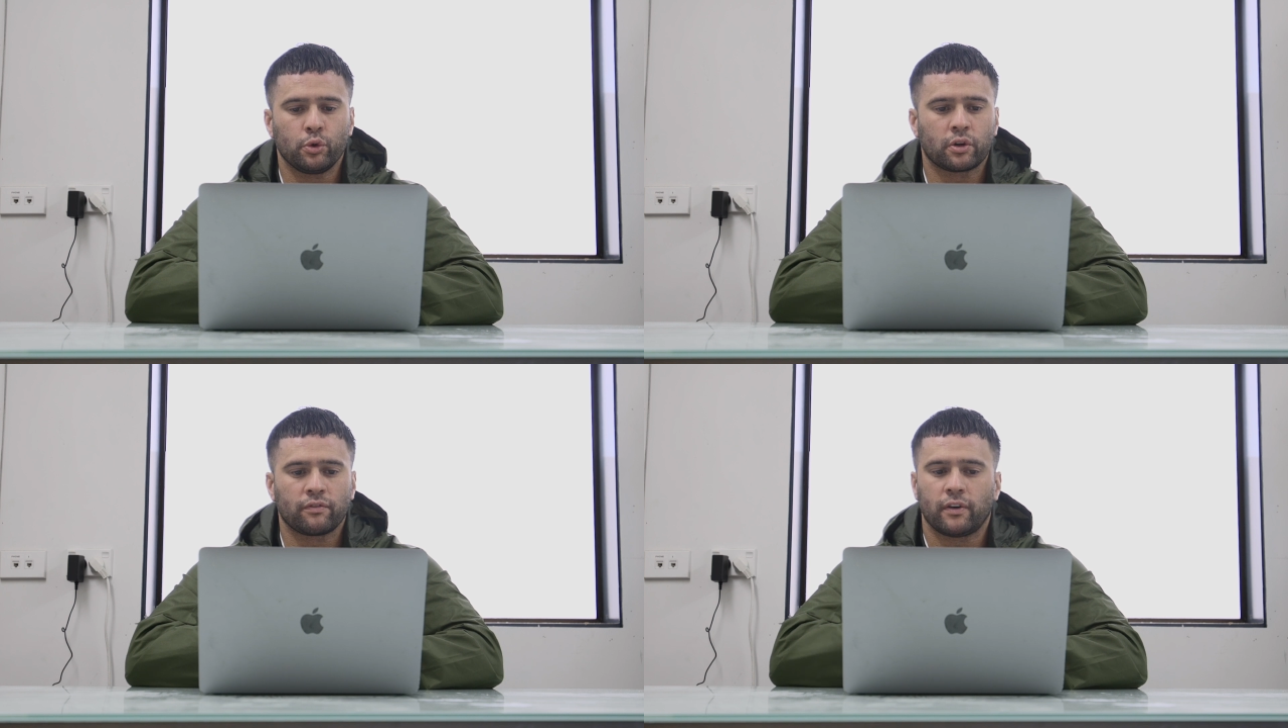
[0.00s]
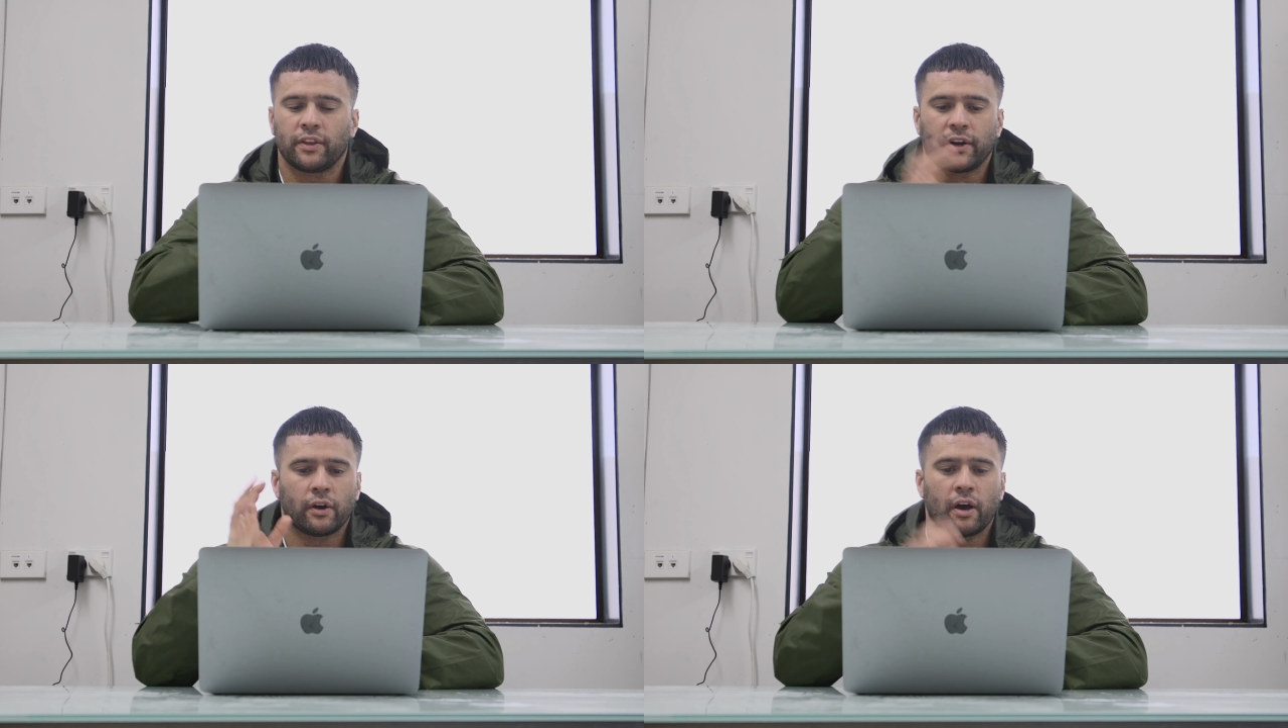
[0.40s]
You can
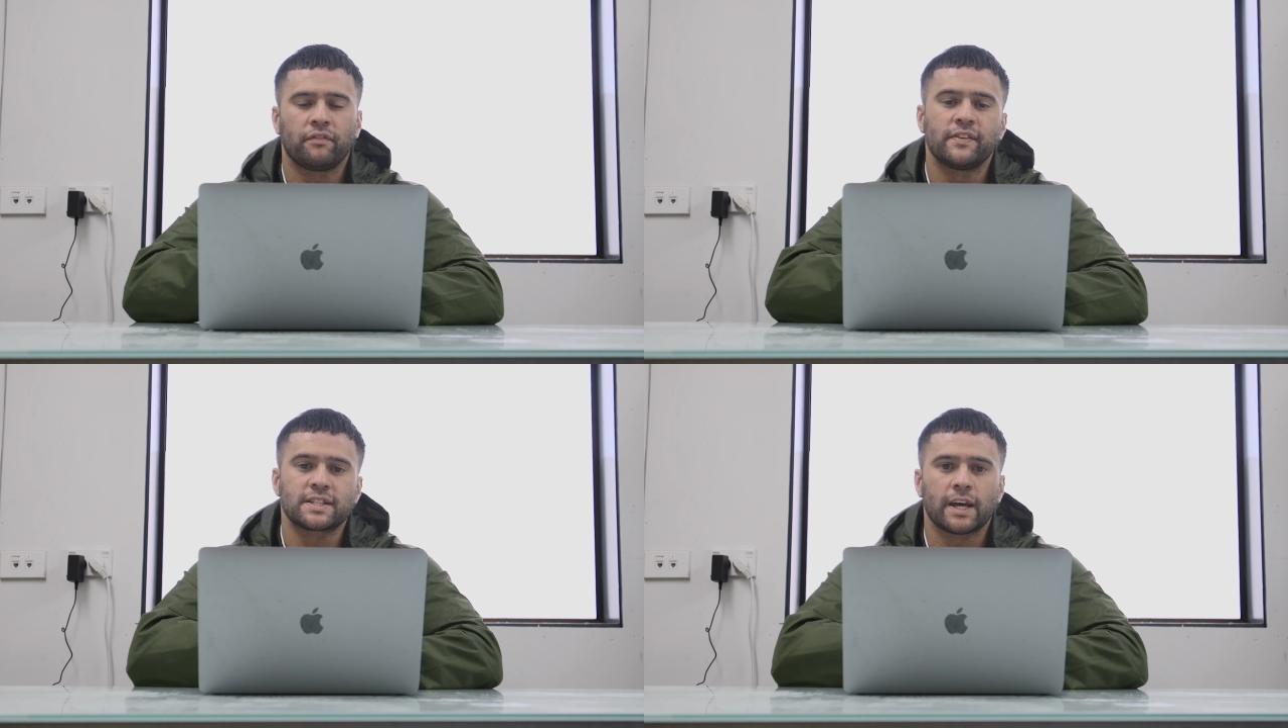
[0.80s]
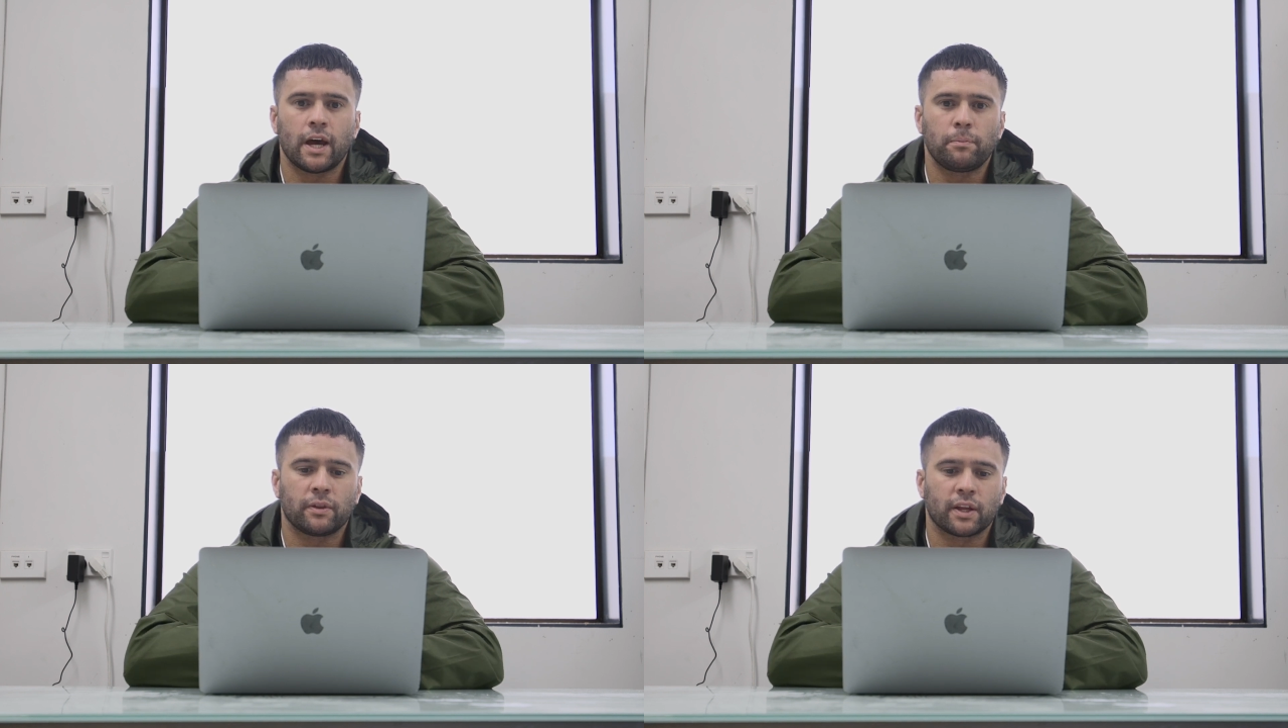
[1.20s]
find that on our Fitter
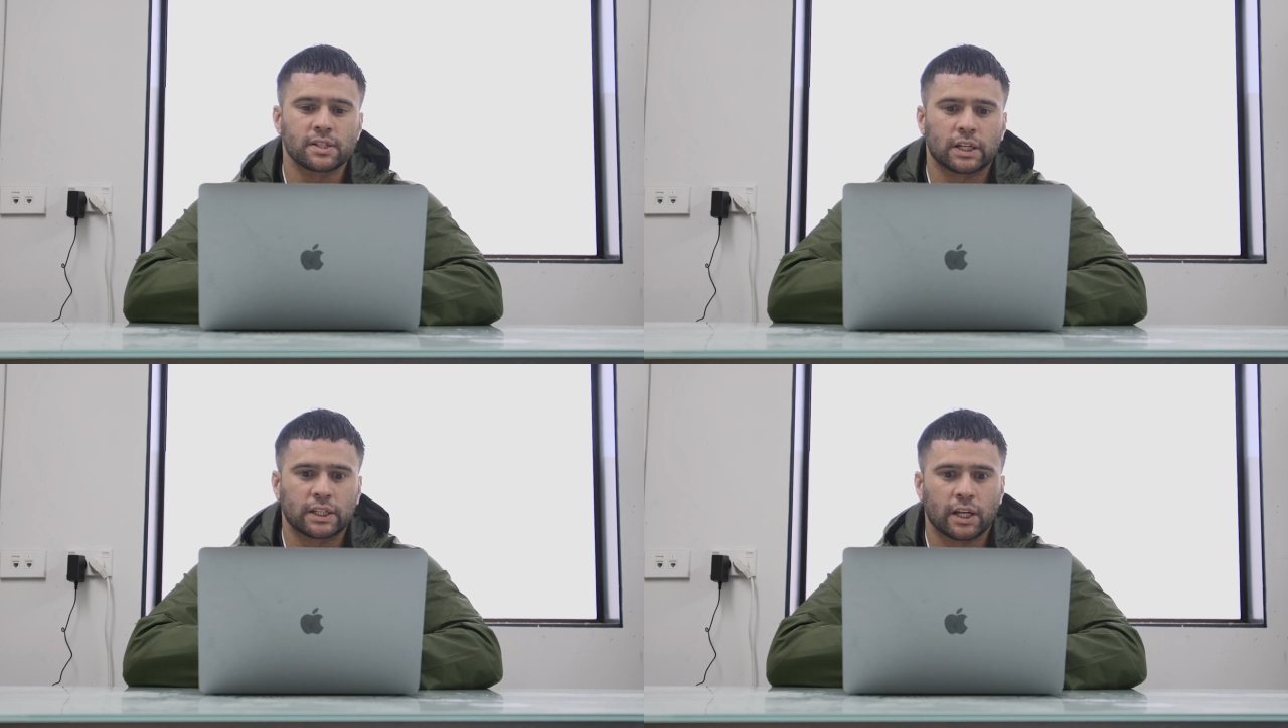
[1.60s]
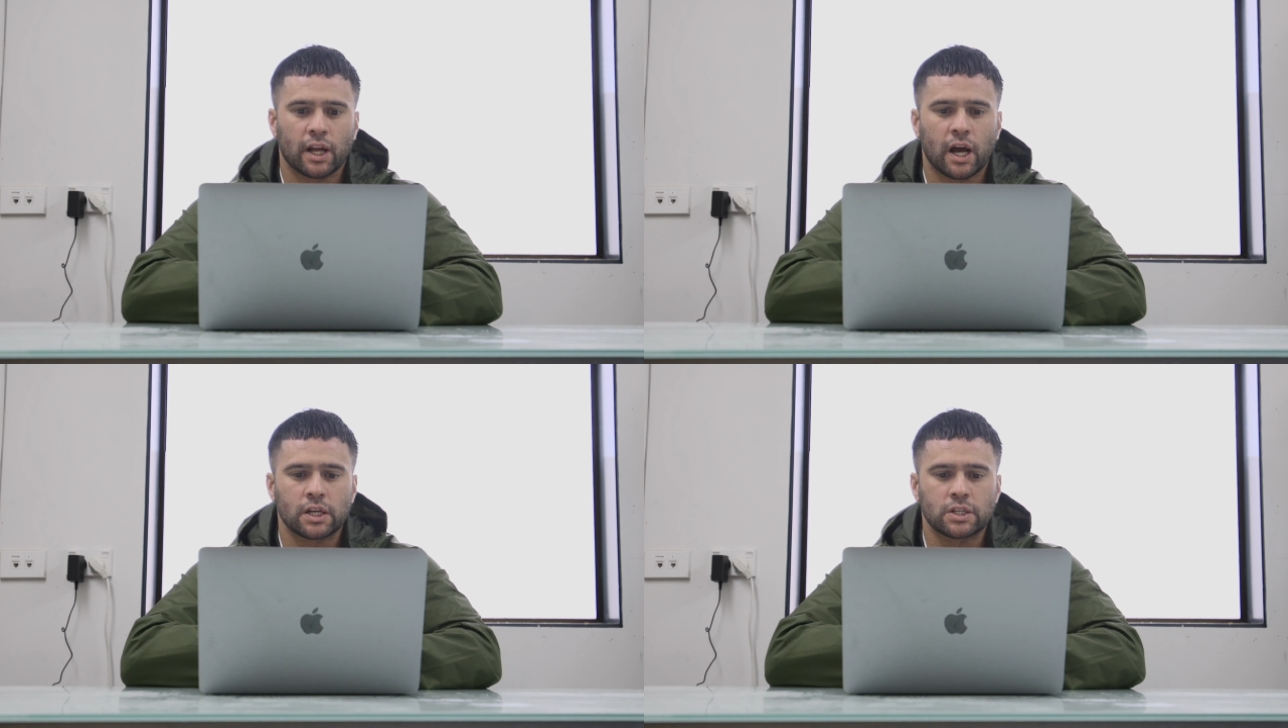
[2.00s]
app and things like that,
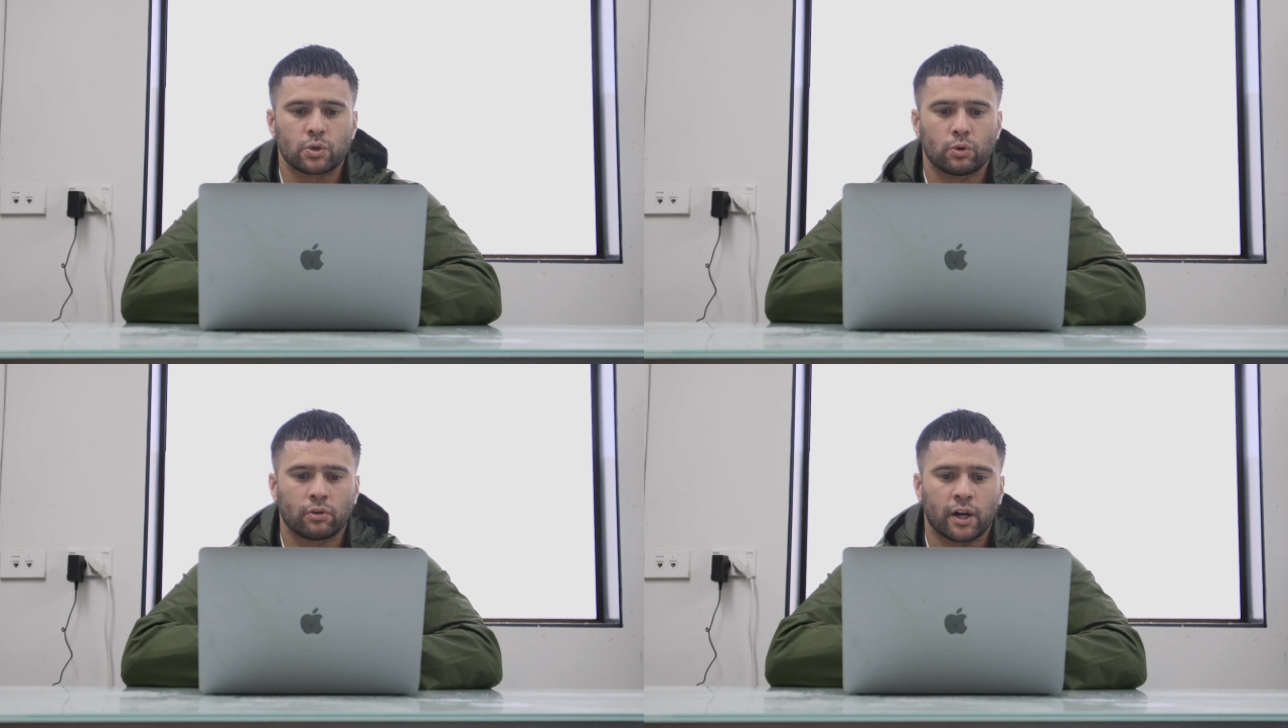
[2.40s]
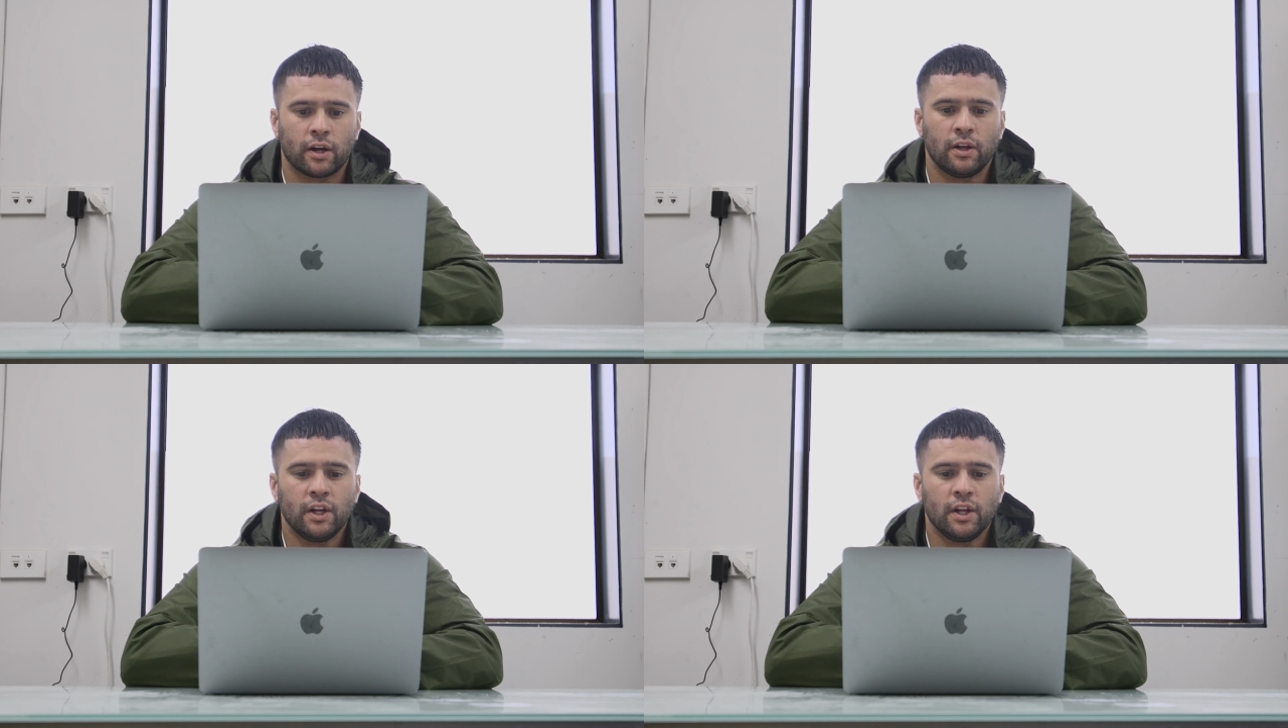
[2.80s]
and ask your